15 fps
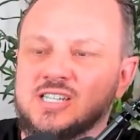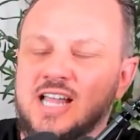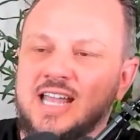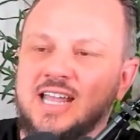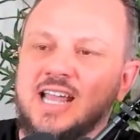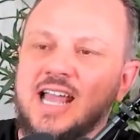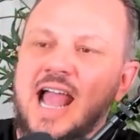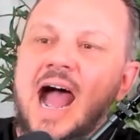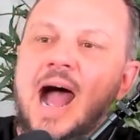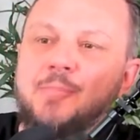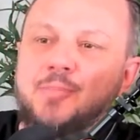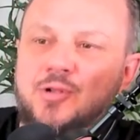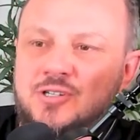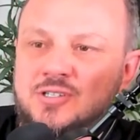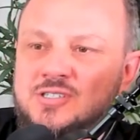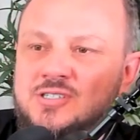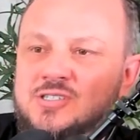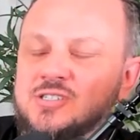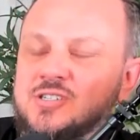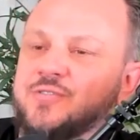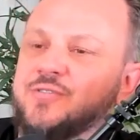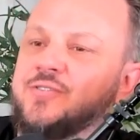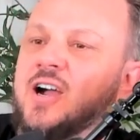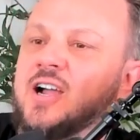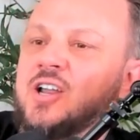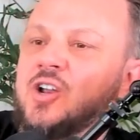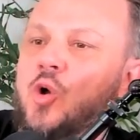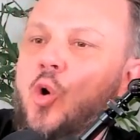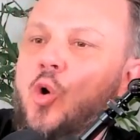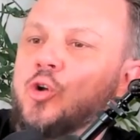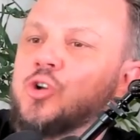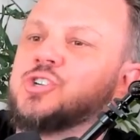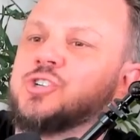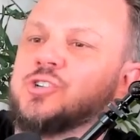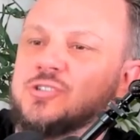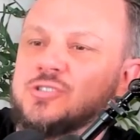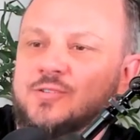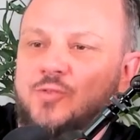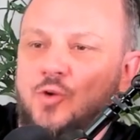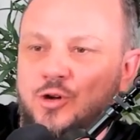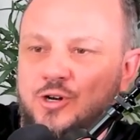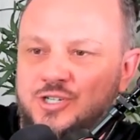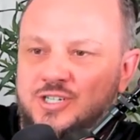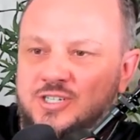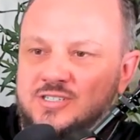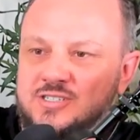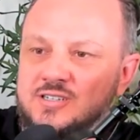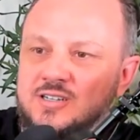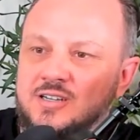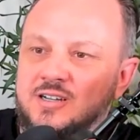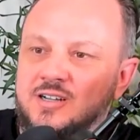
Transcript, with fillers: like apples to fucking orchards of oranges.